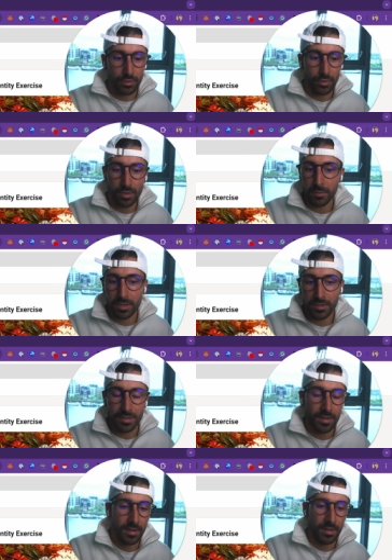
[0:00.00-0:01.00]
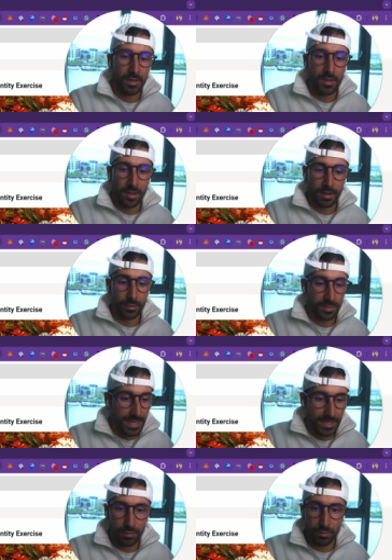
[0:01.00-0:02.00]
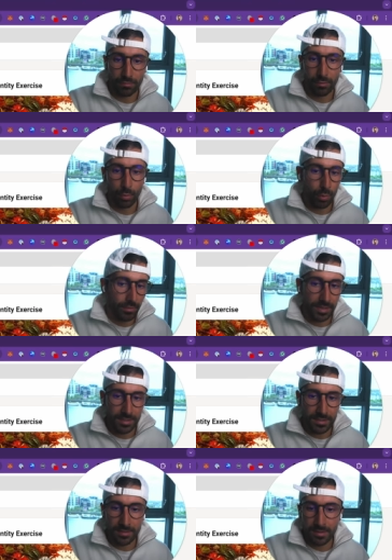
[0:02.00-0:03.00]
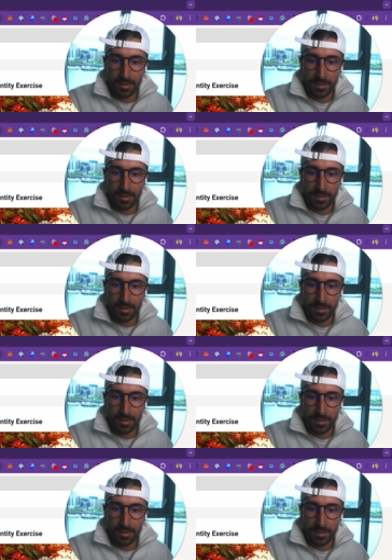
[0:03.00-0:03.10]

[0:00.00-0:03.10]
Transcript: document and it'll take you through all of this.